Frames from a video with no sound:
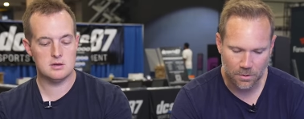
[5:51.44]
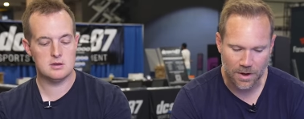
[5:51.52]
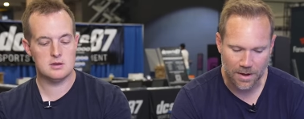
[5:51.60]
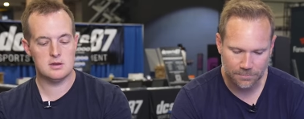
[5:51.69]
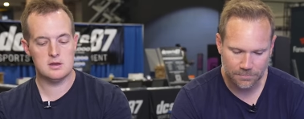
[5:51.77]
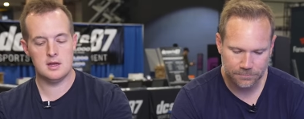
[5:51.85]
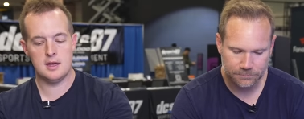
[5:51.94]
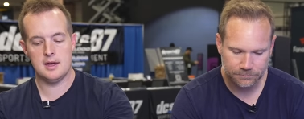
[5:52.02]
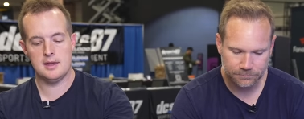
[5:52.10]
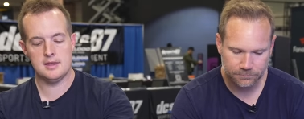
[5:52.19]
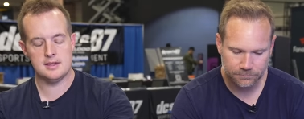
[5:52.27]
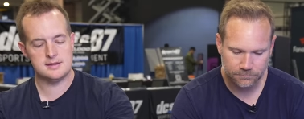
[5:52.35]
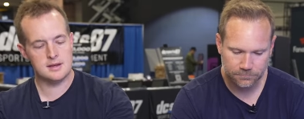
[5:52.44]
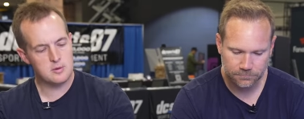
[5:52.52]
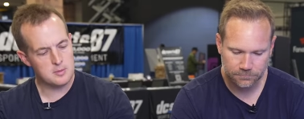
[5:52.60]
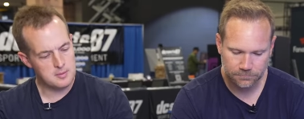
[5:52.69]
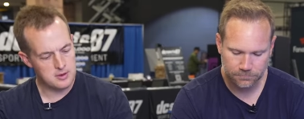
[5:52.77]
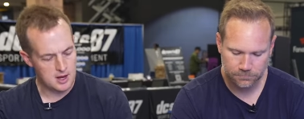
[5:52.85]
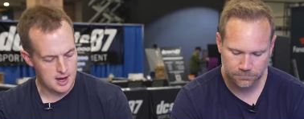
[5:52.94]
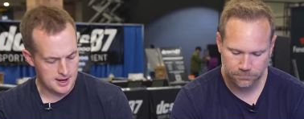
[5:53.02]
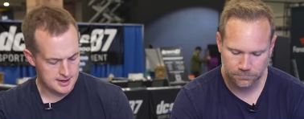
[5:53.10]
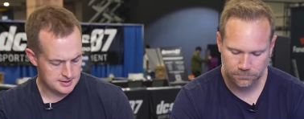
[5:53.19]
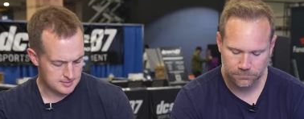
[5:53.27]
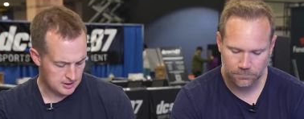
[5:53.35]
Speaker 1: Okay. Uh, in this, I don't remember the
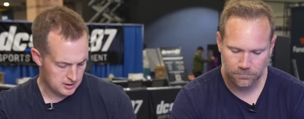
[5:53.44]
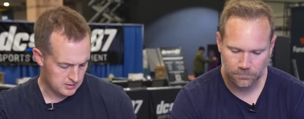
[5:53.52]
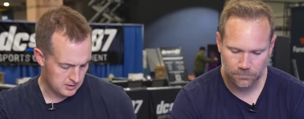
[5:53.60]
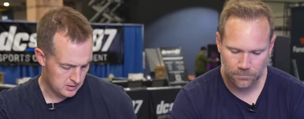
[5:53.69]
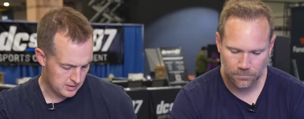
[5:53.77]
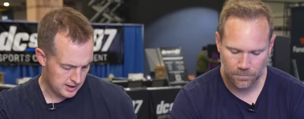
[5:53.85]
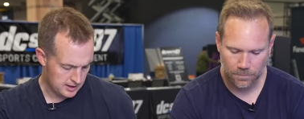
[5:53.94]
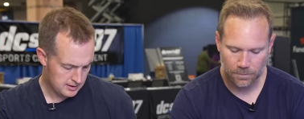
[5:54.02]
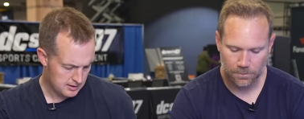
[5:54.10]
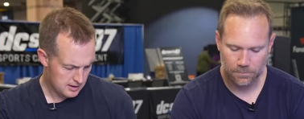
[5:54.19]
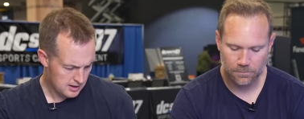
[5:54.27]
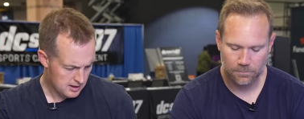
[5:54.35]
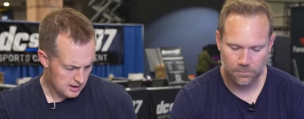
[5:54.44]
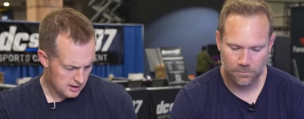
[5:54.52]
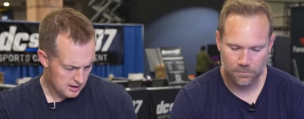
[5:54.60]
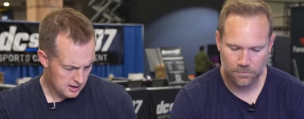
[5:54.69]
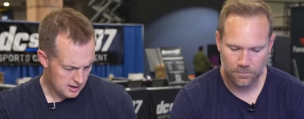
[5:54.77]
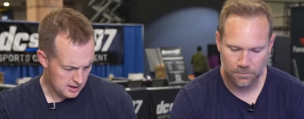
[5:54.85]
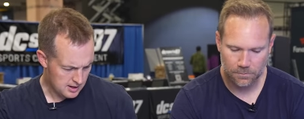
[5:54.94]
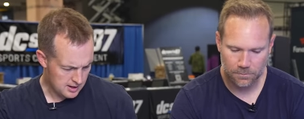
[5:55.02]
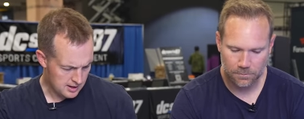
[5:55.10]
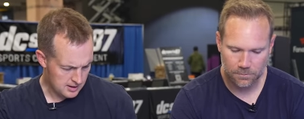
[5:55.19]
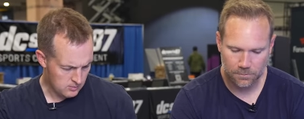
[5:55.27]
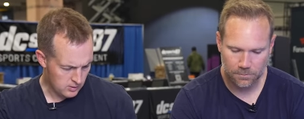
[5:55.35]
odds. Let me look real quick.
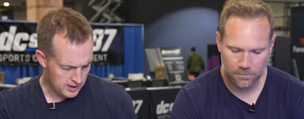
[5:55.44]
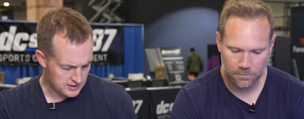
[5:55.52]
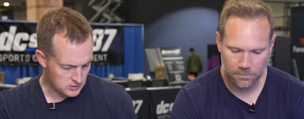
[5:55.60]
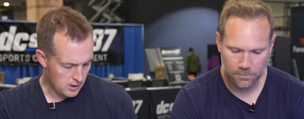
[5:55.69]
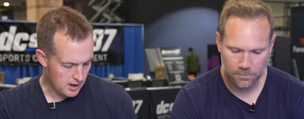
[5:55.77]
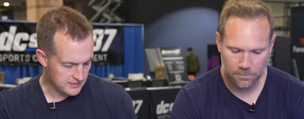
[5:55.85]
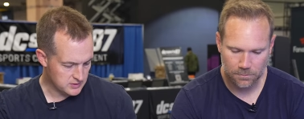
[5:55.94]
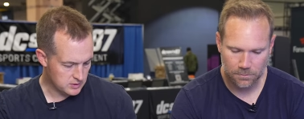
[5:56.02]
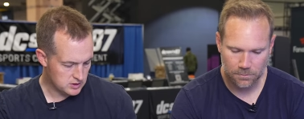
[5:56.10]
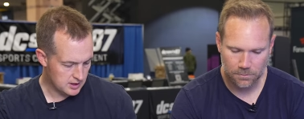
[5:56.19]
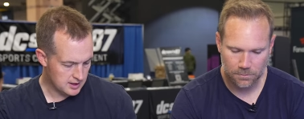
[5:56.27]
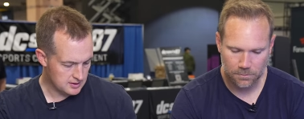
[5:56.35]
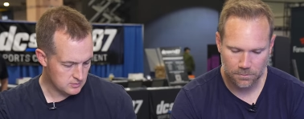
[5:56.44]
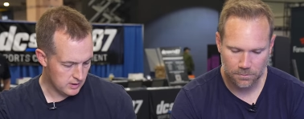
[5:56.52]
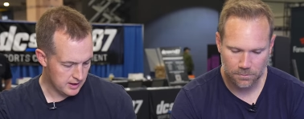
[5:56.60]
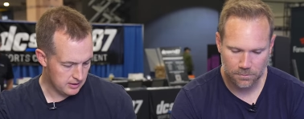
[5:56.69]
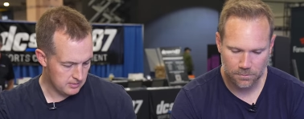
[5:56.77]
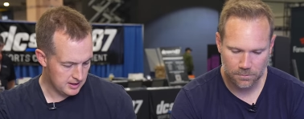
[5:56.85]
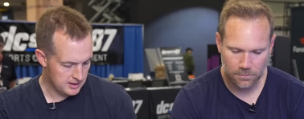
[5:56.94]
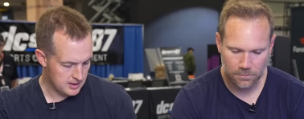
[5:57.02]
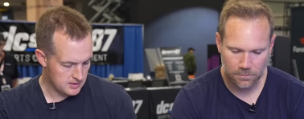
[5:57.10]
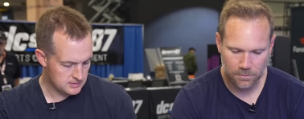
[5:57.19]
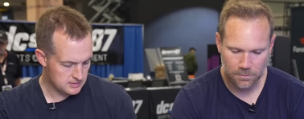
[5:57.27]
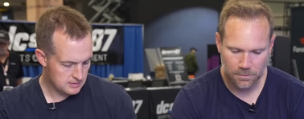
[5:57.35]
Uh, one in 12, so we should get, what, three of
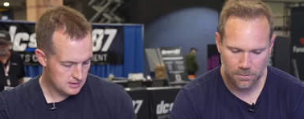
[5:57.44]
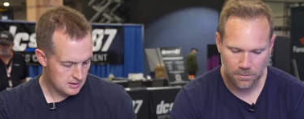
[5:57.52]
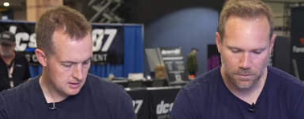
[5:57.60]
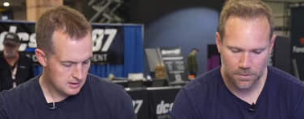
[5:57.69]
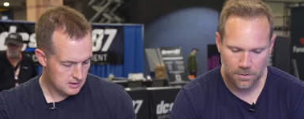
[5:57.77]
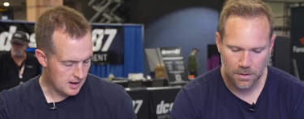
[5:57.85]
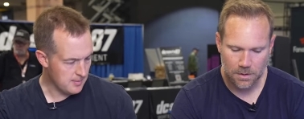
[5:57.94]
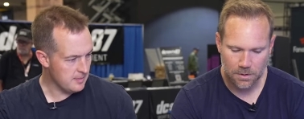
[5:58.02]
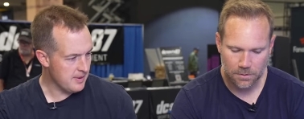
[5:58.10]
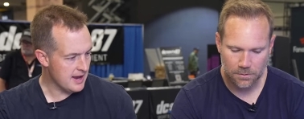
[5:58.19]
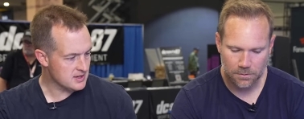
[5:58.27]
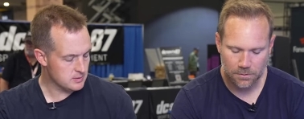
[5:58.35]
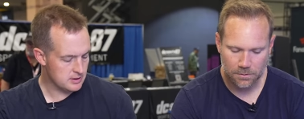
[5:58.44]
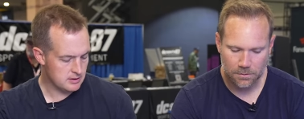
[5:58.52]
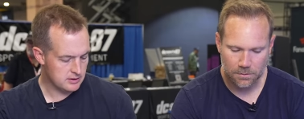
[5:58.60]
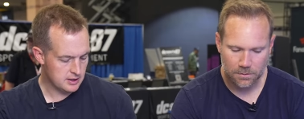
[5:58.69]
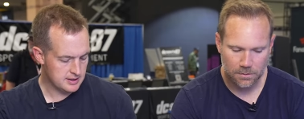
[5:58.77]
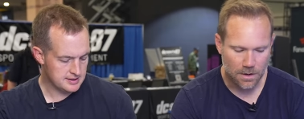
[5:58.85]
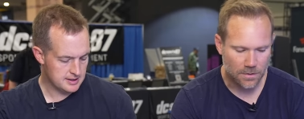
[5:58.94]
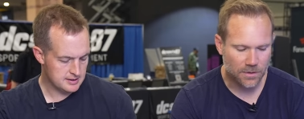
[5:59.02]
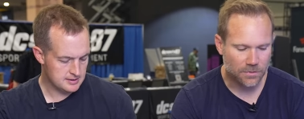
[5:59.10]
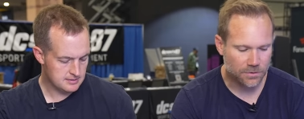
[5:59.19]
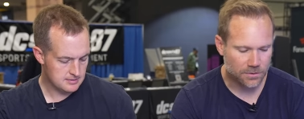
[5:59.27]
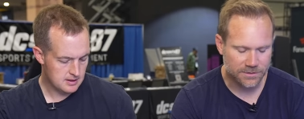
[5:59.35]
those? How many packs were there? 36? I
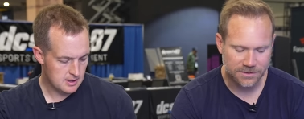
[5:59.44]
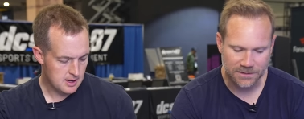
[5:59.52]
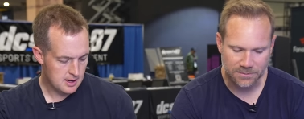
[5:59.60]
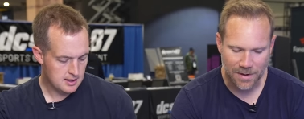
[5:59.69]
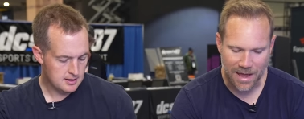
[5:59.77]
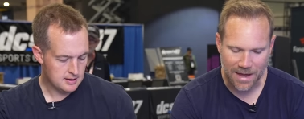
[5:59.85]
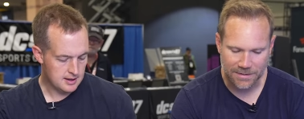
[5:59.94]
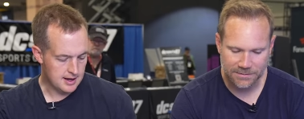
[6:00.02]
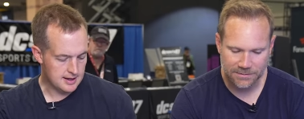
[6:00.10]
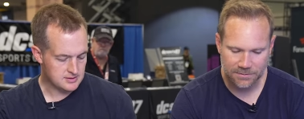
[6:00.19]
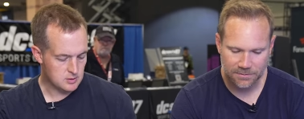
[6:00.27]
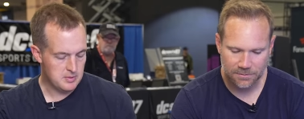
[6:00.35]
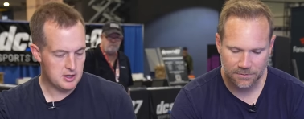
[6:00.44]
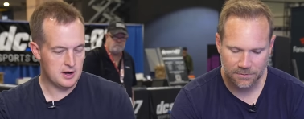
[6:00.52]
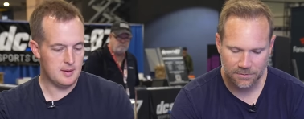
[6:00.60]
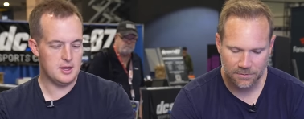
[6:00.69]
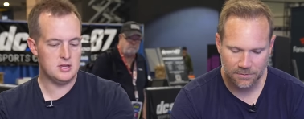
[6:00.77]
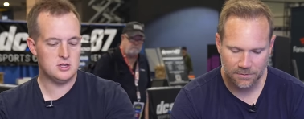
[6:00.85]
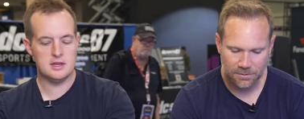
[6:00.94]
think 36 packs. Yeah, so mirror image,